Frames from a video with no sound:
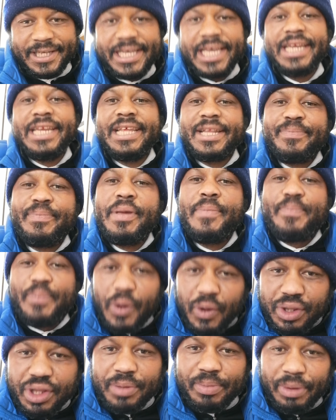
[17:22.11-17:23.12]
Can it be
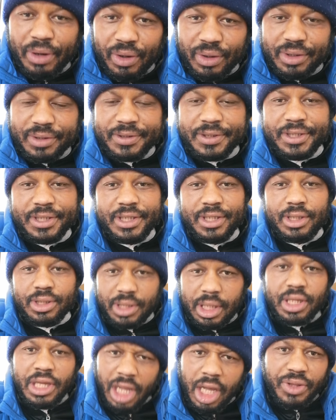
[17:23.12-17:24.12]
possible?
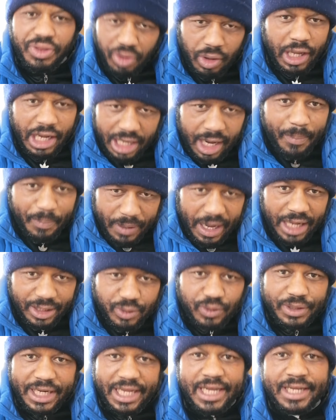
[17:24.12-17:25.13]
So yes, you can apply
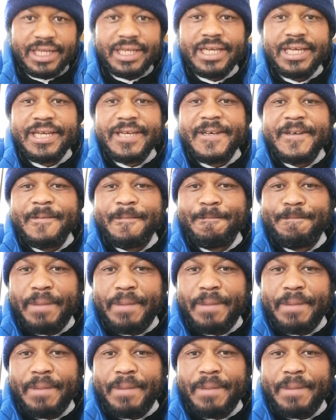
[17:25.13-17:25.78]
today,